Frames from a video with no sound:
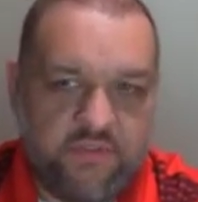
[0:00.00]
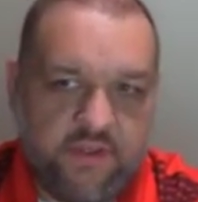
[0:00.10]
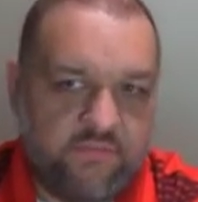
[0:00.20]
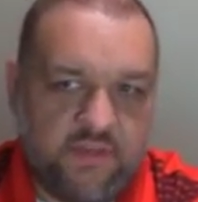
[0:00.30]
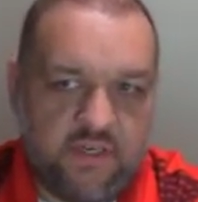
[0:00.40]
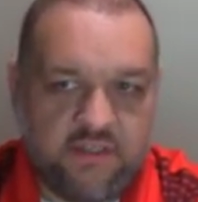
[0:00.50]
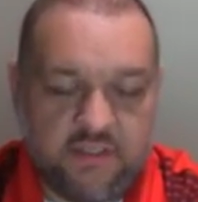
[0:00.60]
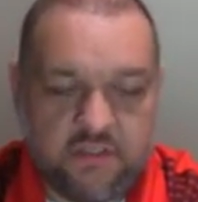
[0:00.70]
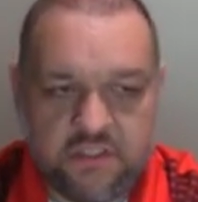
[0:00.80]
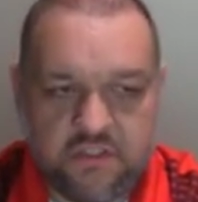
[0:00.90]
that feat. I think
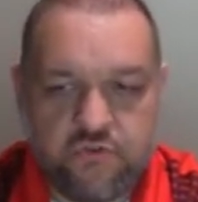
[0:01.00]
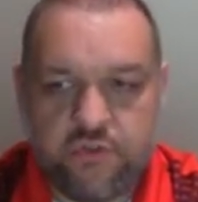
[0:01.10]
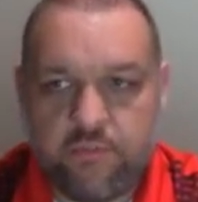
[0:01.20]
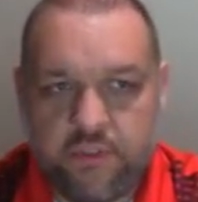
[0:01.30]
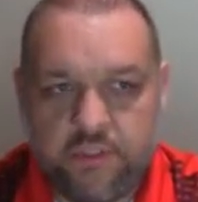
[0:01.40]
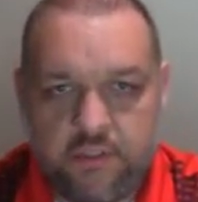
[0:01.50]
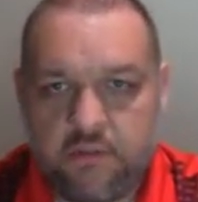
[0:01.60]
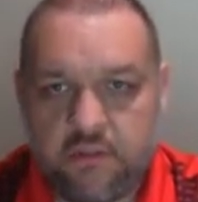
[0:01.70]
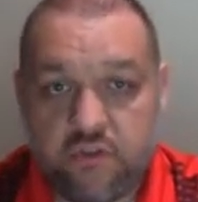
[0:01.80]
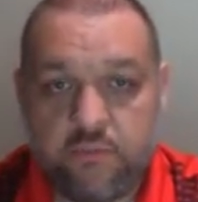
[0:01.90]
that's extremely,
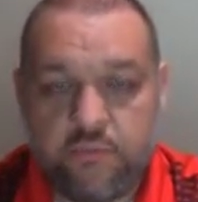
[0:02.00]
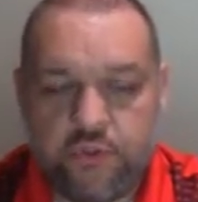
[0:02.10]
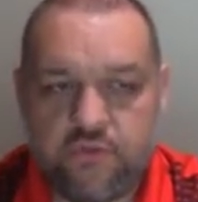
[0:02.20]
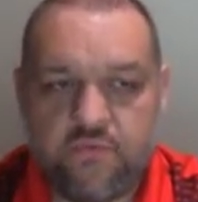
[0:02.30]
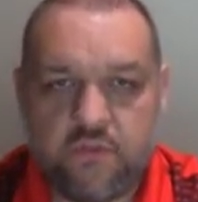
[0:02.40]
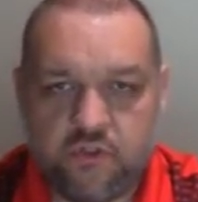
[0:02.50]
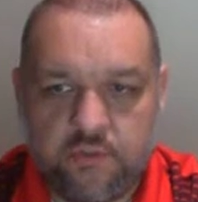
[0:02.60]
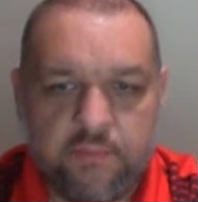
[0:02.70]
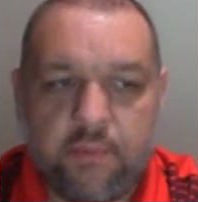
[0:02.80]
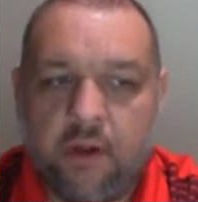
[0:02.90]
extremely useful,
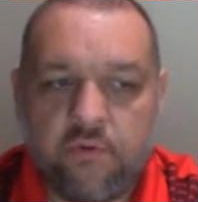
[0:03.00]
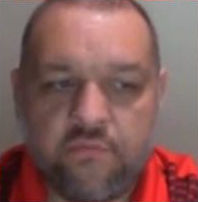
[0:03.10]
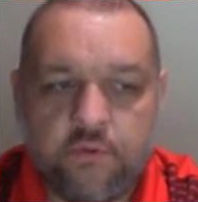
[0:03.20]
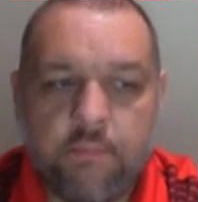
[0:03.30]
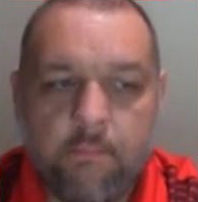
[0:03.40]
extremely powerful.